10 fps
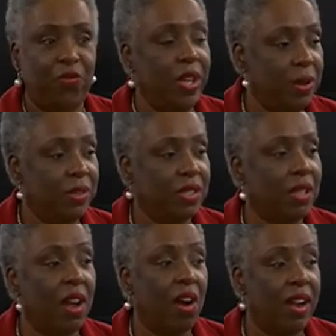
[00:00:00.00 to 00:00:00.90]
He was
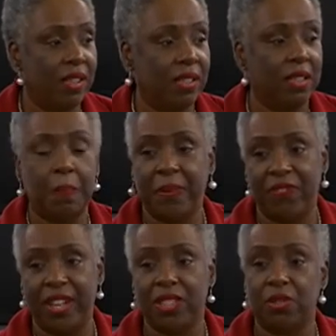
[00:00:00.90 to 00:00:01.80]
an art
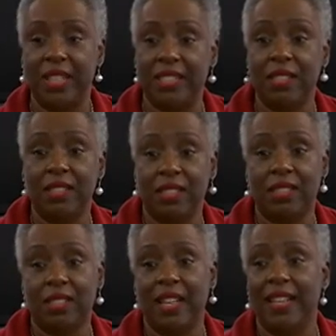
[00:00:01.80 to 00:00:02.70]
professor at Tennessee
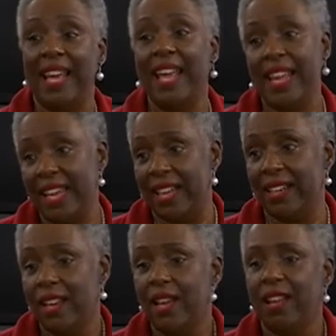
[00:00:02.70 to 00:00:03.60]
State
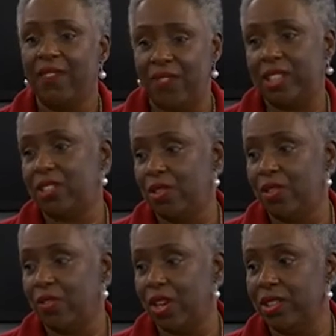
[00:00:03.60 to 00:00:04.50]
and Fisk
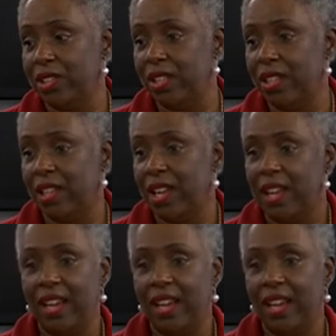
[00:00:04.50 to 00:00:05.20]
University.